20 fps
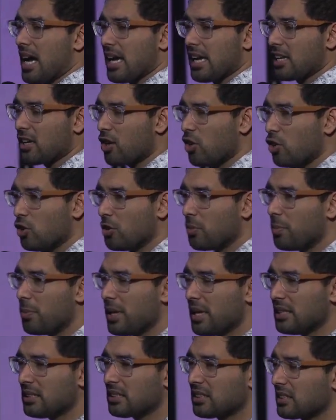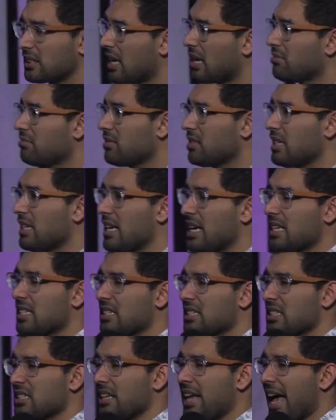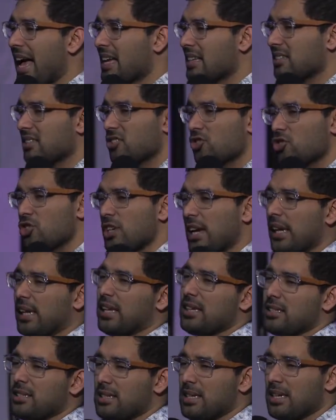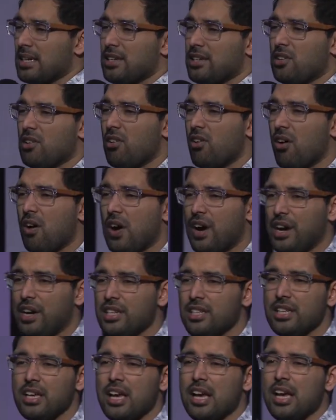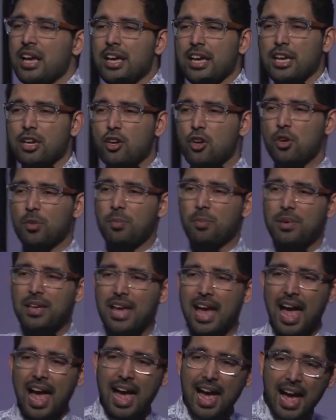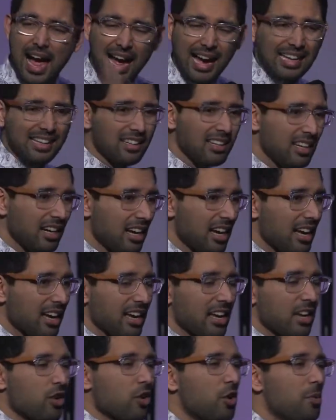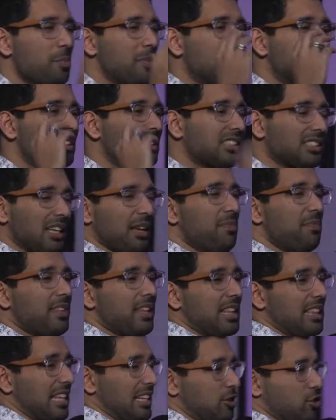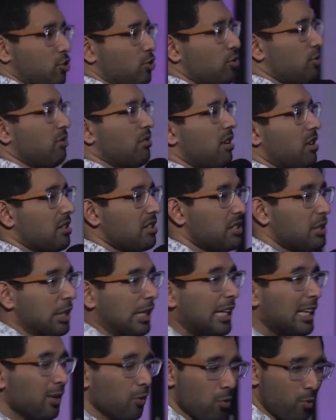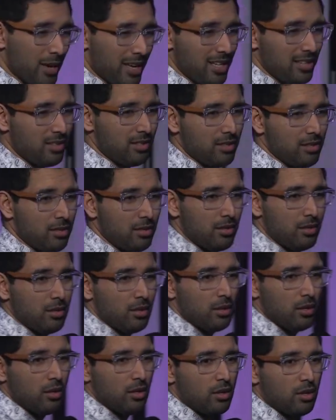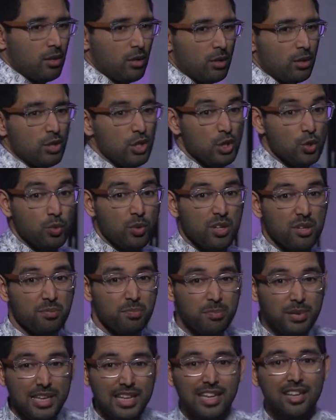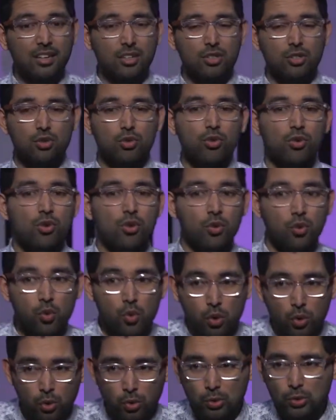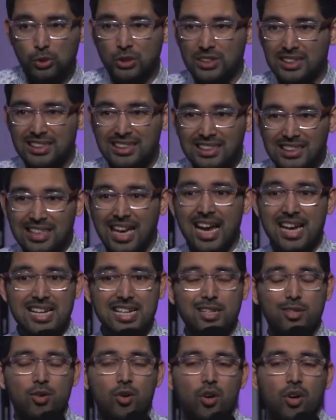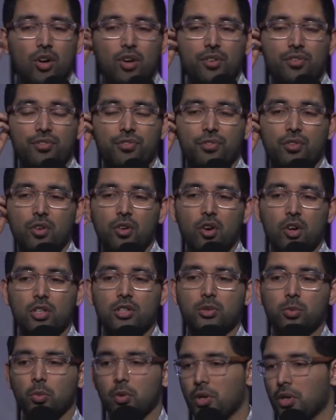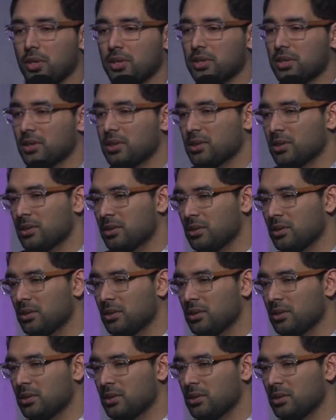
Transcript: It could be something as jealousy in your heart. It could be anger. It could be something that you do not deal with. You will begin to lose sight of God's voice.